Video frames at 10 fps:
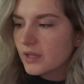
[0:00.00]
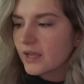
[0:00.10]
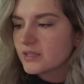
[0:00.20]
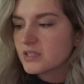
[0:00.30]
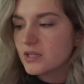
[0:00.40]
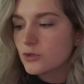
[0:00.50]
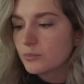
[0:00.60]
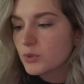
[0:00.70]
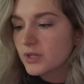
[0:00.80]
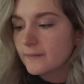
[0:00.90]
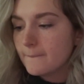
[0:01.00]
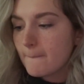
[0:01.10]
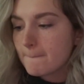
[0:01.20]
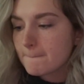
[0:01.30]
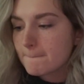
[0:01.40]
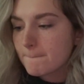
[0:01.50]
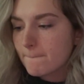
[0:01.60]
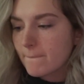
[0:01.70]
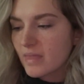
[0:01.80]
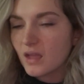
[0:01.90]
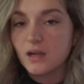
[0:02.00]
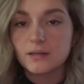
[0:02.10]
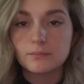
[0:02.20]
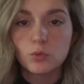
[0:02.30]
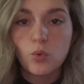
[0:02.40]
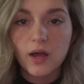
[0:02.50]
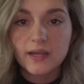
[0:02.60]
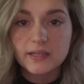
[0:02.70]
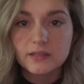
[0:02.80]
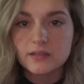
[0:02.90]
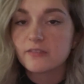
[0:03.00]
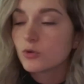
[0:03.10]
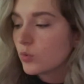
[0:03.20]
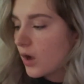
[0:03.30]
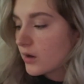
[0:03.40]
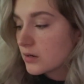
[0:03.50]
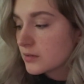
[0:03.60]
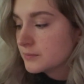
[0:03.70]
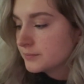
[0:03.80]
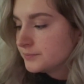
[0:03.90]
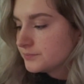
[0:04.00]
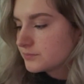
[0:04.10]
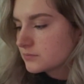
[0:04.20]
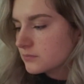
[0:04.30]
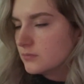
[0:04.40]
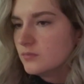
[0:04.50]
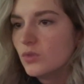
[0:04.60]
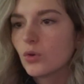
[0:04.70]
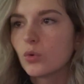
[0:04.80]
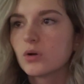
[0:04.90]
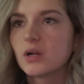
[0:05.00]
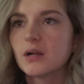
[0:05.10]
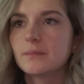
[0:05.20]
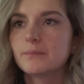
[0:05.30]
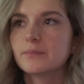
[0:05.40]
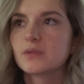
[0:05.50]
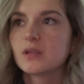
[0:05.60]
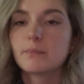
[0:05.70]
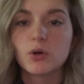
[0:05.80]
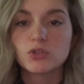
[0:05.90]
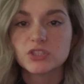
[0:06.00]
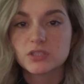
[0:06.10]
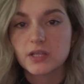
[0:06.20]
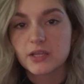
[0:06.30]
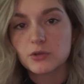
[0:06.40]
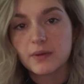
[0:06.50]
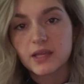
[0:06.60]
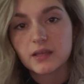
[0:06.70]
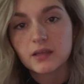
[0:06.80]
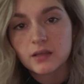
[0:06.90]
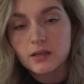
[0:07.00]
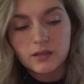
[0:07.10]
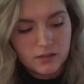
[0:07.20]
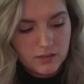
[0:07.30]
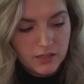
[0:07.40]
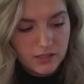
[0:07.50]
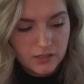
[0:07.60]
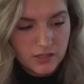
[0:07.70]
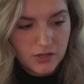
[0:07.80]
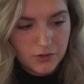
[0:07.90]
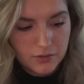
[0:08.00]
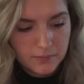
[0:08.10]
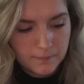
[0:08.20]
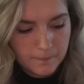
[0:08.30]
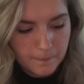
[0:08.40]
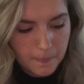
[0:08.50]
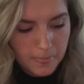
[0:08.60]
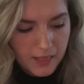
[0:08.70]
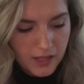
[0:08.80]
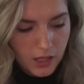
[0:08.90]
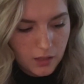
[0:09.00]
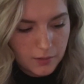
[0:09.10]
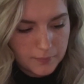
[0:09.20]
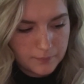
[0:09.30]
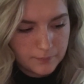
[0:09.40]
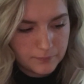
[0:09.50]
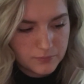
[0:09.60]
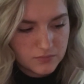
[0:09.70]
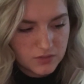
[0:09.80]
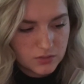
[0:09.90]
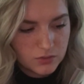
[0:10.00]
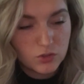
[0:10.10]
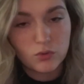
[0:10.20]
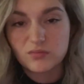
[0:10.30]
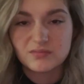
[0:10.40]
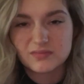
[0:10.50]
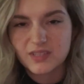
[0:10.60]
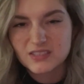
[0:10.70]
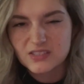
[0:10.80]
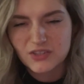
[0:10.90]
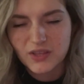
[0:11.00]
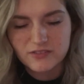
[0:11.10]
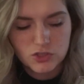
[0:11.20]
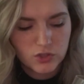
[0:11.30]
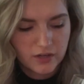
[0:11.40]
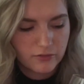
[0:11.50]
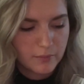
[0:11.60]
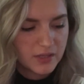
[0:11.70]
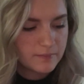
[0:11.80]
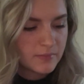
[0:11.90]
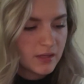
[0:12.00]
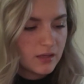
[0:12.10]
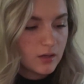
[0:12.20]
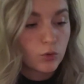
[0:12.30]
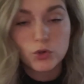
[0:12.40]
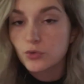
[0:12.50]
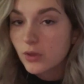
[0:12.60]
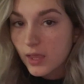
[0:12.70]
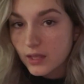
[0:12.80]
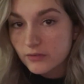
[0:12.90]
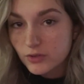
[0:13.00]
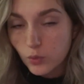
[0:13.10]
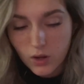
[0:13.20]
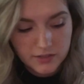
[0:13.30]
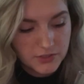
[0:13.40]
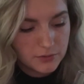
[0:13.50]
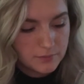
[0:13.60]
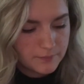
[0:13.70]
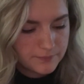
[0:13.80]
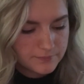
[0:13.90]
like I said, you'll put wine, never water, or a potion that you make in here. You don't necessarily have to drink from it, or you can if you want to.